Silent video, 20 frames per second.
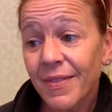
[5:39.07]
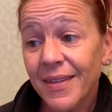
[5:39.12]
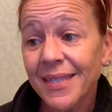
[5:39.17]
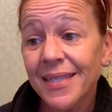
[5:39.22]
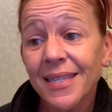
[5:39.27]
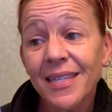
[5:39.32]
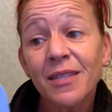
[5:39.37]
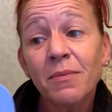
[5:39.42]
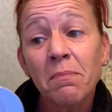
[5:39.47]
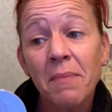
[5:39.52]

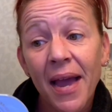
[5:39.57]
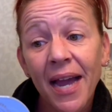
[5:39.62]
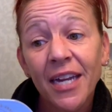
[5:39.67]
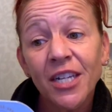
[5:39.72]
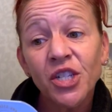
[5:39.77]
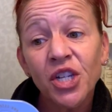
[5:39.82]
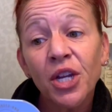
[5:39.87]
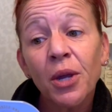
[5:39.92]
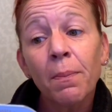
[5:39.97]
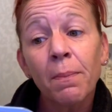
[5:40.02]
This is
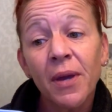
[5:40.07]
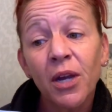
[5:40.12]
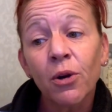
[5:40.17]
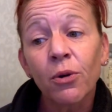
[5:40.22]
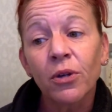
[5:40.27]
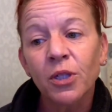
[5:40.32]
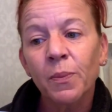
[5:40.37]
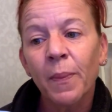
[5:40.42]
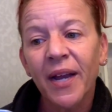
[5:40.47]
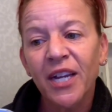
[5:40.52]
Magic
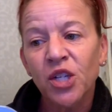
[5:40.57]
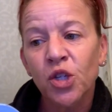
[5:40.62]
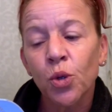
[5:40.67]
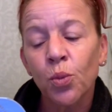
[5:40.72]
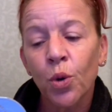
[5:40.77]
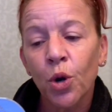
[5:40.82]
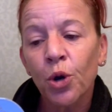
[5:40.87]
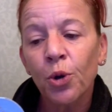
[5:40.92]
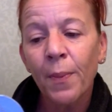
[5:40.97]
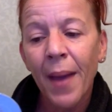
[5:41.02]
Minerals by
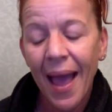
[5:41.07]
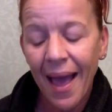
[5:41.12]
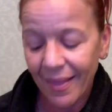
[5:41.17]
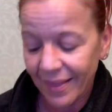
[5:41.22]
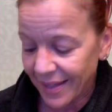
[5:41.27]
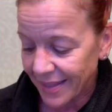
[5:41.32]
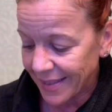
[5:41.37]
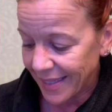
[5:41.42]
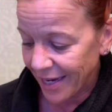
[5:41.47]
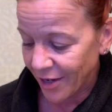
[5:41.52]
Jerome
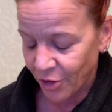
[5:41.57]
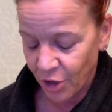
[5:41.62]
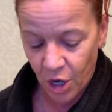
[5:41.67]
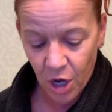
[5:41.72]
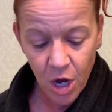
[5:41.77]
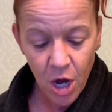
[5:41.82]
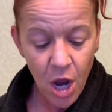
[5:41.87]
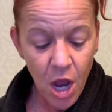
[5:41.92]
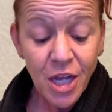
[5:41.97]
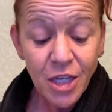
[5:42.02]

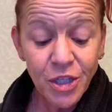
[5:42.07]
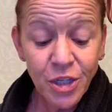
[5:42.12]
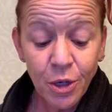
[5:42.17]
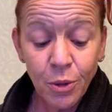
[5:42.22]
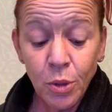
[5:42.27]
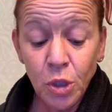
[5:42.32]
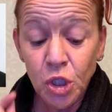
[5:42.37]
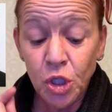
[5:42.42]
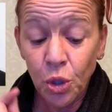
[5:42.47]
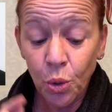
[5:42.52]
Alexander.
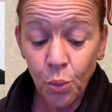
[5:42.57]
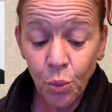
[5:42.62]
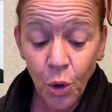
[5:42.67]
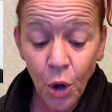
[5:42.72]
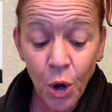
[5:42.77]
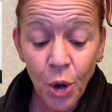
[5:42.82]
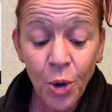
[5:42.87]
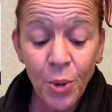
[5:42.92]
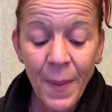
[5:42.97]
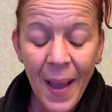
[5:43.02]
So
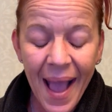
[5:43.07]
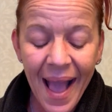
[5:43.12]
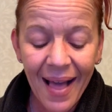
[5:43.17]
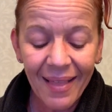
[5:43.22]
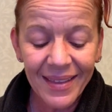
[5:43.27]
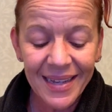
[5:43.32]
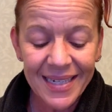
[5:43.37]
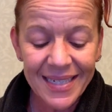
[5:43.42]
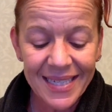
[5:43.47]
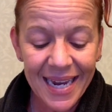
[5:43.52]
Jerome
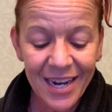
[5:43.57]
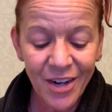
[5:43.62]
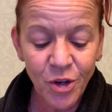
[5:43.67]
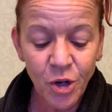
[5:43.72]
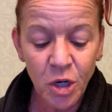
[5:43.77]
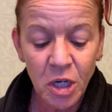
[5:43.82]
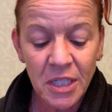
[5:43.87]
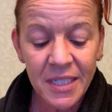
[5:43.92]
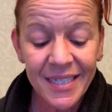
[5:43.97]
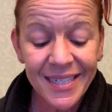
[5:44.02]

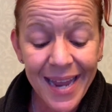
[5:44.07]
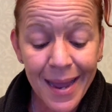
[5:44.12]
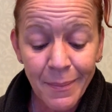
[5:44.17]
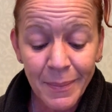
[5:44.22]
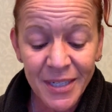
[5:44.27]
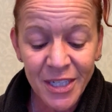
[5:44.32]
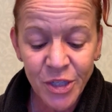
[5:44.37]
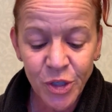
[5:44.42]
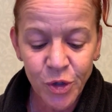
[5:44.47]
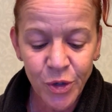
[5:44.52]
Alexander
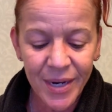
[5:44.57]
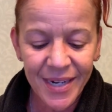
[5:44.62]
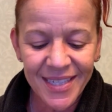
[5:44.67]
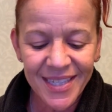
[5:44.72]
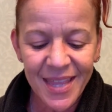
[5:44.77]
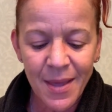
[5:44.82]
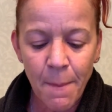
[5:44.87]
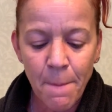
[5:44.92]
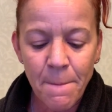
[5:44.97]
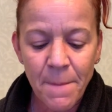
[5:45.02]
demonstrates
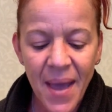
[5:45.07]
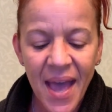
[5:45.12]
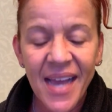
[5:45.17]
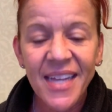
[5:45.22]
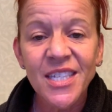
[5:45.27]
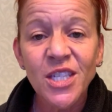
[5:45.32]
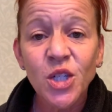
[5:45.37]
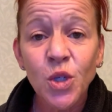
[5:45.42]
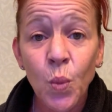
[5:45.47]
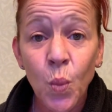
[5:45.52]
the
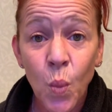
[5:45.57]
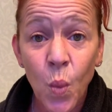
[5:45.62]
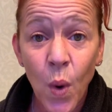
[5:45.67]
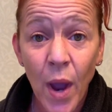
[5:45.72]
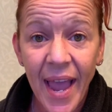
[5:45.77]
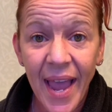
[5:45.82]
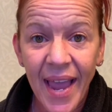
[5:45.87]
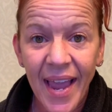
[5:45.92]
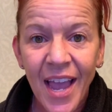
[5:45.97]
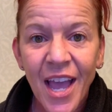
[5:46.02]
best
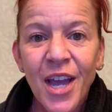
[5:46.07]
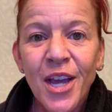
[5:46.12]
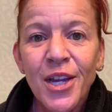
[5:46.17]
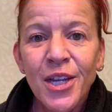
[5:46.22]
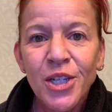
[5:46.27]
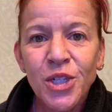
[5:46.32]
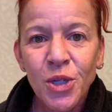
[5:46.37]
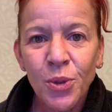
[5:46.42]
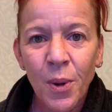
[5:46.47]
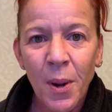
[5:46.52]
way
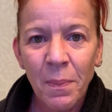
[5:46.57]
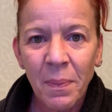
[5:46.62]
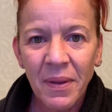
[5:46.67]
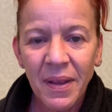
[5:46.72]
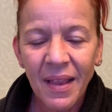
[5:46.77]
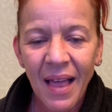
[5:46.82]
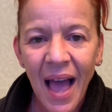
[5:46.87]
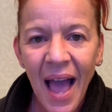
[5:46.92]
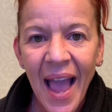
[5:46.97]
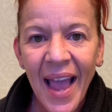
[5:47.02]
to
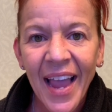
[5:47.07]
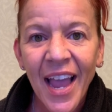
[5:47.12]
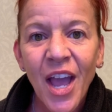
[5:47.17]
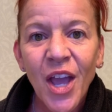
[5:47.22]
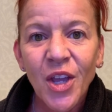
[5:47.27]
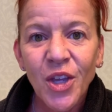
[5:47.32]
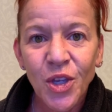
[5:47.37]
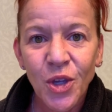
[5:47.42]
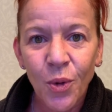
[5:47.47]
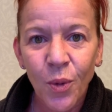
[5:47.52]
apply
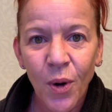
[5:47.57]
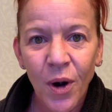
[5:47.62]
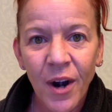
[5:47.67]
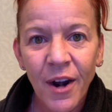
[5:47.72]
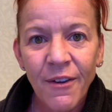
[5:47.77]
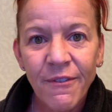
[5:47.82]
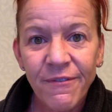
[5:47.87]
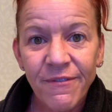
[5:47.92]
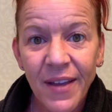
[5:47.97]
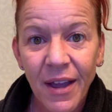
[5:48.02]

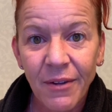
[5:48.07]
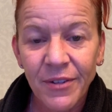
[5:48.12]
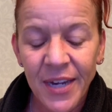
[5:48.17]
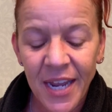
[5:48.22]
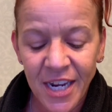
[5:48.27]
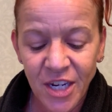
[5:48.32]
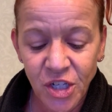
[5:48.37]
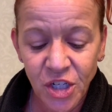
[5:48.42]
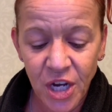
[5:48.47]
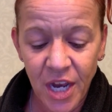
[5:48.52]
your
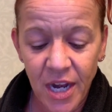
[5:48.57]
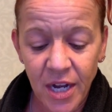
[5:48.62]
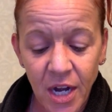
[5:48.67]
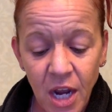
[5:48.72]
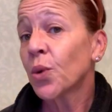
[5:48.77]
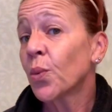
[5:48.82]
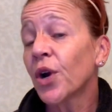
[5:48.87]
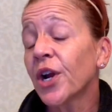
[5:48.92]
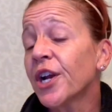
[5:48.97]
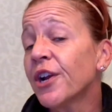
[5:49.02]
foundation.
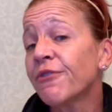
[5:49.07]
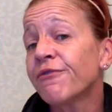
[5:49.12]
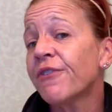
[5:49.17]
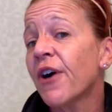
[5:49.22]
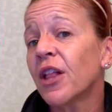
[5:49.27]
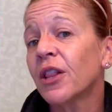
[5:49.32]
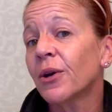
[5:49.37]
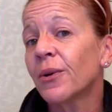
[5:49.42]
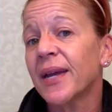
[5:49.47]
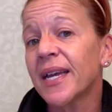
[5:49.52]
We're gonna
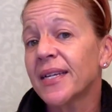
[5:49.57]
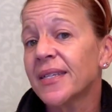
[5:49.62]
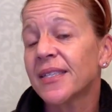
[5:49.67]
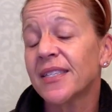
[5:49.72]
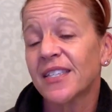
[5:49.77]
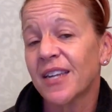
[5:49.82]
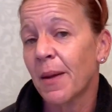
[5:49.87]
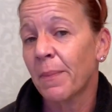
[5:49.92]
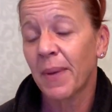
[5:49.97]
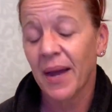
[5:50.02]
follow his
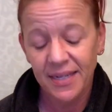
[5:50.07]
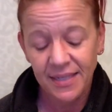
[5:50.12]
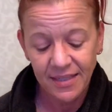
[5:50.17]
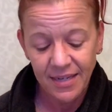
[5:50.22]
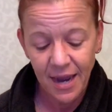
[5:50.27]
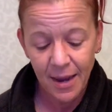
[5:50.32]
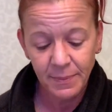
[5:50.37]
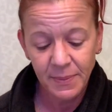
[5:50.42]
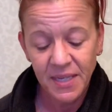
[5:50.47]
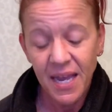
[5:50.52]

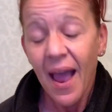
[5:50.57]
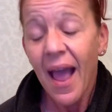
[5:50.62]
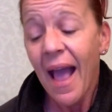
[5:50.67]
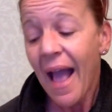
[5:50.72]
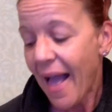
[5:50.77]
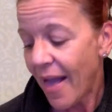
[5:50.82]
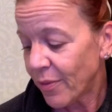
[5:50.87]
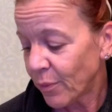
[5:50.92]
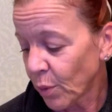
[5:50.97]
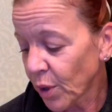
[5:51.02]
step-by-steps
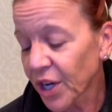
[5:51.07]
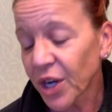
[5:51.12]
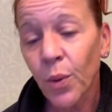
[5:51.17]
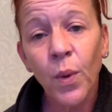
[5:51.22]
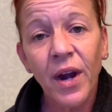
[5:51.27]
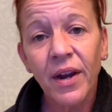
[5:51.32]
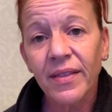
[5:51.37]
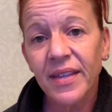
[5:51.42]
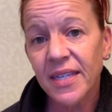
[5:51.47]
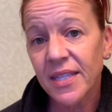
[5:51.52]
and we're gonna
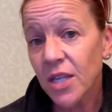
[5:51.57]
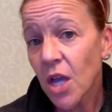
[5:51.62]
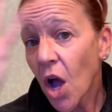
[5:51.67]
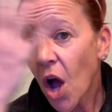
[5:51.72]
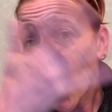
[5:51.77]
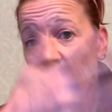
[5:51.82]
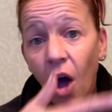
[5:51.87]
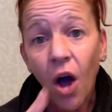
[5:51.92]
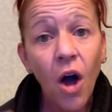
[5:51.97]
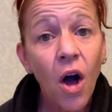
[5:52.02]
wear this
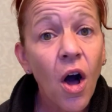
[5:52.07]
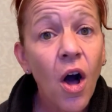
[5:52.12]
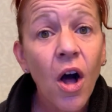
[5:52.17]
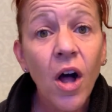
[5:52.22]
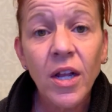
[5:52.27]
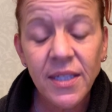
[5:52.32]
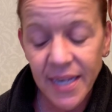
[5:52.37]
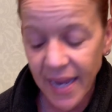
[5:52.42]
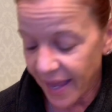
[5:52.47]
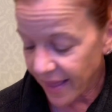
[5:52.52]

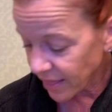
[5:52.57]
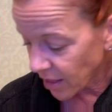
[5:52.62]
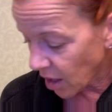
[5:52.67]
all day